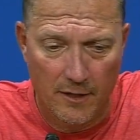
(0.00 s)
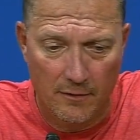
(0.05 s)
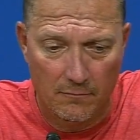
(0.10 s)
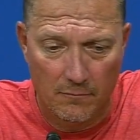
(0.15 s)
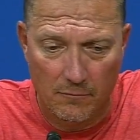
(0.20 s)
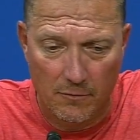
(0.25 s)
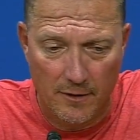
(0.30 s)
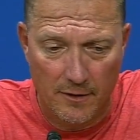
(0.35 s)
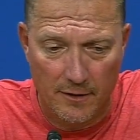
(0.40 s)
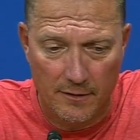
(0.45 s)
We
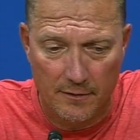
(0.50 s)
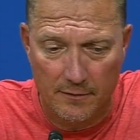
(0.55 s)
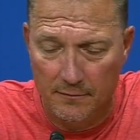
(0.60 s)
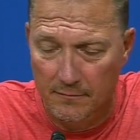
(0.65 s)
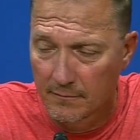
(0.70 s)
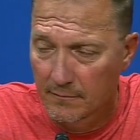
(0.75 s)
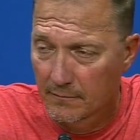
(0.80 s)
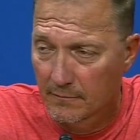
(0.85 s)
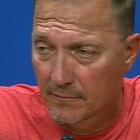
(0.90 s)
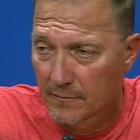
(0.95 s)
had we had
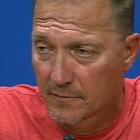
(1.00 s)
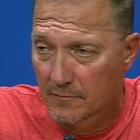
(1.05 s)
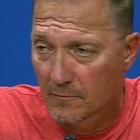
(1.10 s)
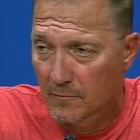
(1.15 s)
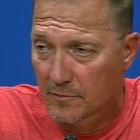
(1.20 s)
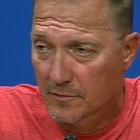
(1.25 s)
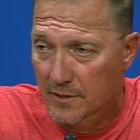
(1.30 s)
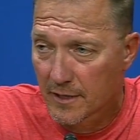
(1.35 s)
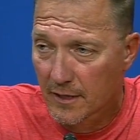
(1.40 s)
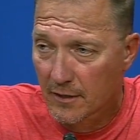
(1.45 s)

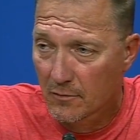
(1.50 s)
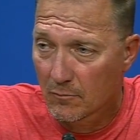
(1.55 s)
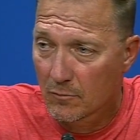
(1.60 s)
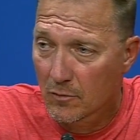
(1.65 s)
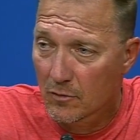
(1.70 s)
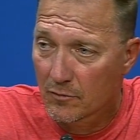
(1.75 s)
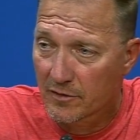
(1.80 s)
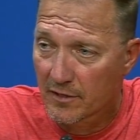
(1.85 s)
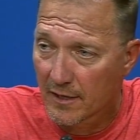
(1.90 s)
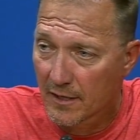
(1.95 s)
we're checking
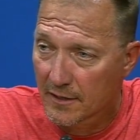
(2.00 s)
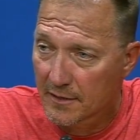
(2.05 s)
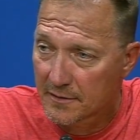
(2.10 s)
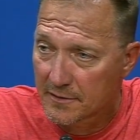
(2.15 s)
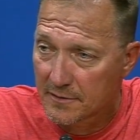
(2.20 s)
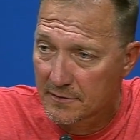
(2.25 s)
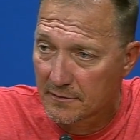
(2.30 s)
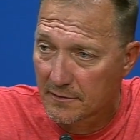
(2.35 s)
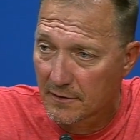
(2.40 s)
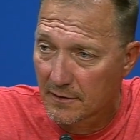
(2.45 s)
on both
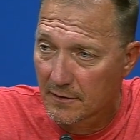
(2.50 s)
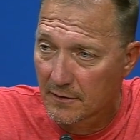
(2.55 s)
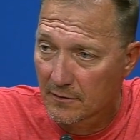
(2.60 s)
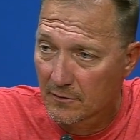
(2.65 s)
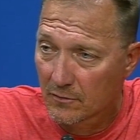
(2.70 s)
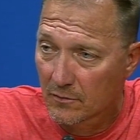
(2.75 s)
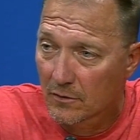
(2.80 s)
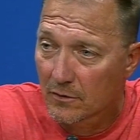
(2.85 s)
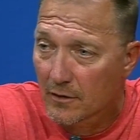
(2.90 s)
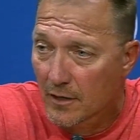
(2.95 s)
guys. Uh,
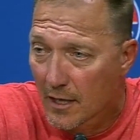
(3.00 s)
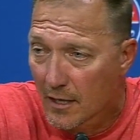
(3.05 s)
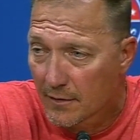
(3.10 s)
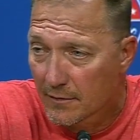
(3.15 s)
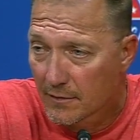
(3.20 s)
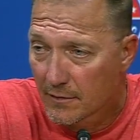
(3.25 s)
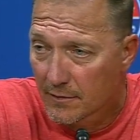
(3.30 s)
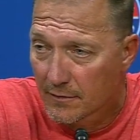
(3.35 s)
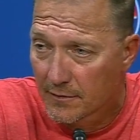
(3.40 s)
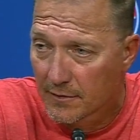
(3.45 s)
look,
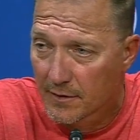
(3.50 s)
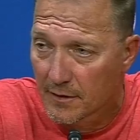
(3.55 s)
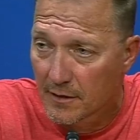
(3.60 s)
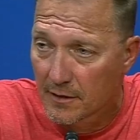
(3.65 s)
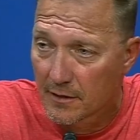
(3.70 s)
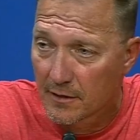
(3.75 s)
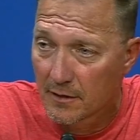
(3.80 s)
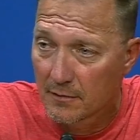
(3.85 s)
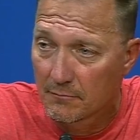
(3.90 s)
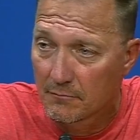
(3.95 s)
I,
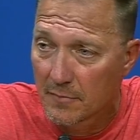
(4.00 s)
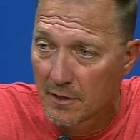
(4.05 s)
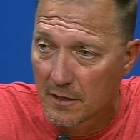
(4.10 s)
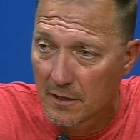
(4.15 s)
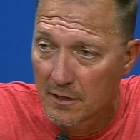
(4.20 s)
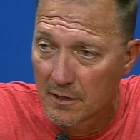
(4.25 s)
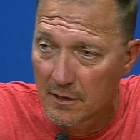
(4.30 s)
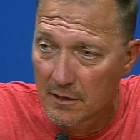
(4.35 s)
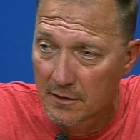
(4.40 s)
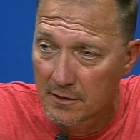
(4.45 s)
the the
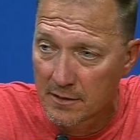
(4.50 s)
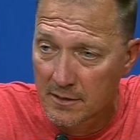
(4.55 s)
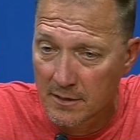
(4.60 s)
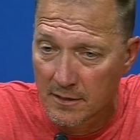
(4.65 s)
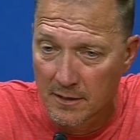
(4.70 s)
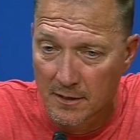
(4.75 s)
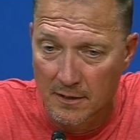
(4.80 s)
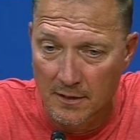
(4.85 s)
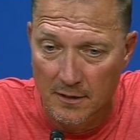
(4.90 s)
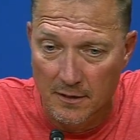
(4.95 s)

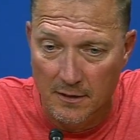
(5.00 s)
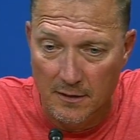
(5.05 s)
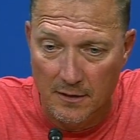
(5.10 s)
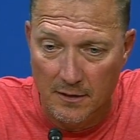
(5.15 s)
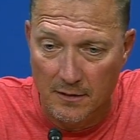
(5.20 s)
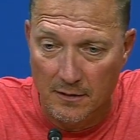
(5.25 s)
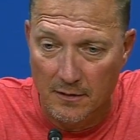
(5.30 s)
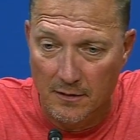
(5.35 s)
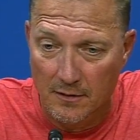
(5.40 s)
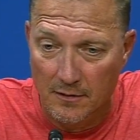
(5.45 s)
immediate
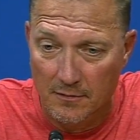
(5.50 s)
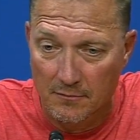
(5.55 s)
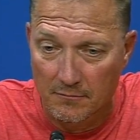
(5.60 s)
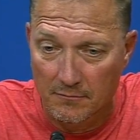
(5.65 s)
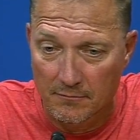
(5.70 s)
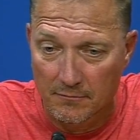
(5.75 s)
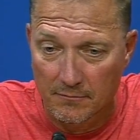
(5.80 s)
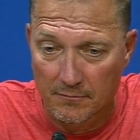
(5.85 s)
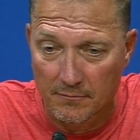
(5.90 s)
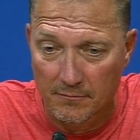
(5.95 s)

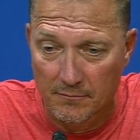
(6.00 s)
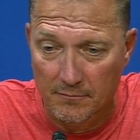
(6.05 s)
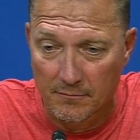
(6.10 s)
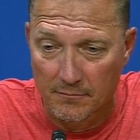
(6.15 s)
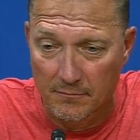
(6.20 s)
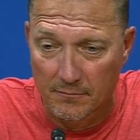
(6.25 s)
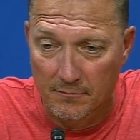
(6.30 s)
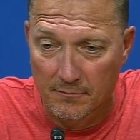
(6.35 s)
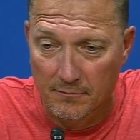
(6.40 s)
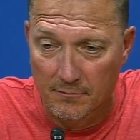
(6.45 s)
um,
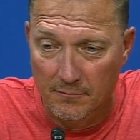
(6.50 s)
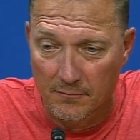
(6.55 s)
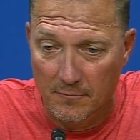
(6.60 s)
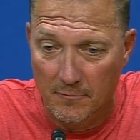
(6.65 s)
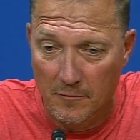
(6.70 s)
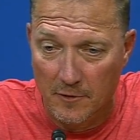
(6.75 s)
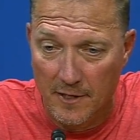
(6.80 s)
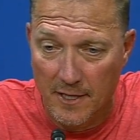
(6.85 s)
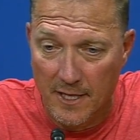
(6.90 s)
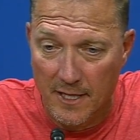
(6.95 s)

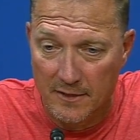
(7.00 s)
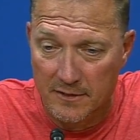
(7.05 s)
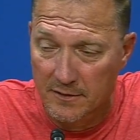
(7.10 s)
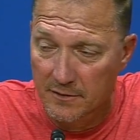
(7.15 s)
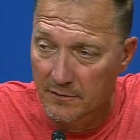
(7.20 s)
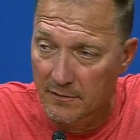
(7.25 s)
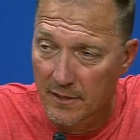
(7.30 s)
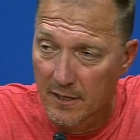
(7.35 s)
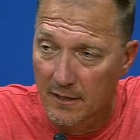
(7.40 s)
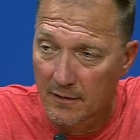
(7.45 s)

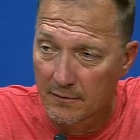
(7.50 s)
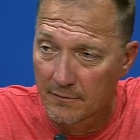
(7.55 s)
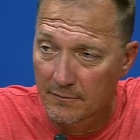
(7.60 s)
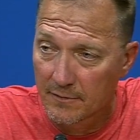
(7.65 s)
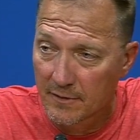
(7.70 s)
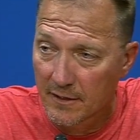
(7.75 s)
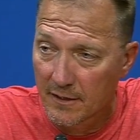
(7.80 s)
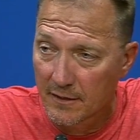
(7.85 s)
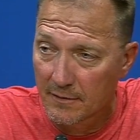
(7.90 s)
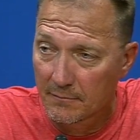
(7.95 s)
reaction you got
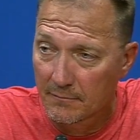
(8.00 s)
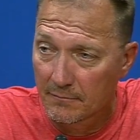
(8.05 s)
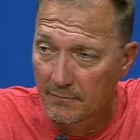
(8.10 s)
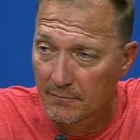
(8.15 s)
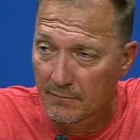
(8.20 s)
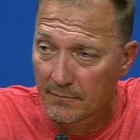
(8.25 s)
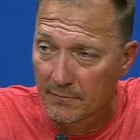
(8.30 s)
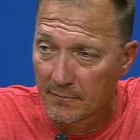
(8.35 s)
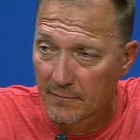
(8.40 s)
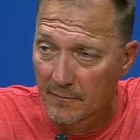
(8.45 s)
a you got a